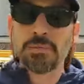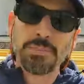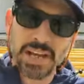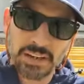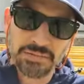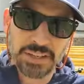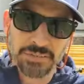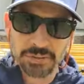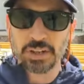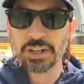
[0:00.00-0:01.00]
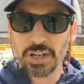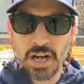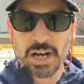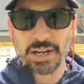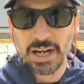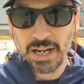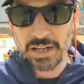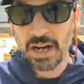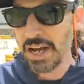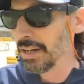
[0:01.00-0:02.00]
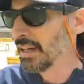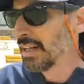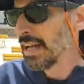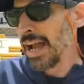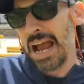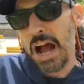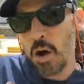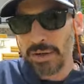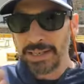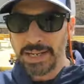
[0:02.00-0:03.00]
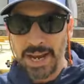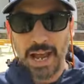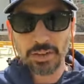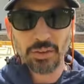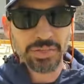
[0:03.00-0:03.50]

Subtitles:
may have differed on how he handled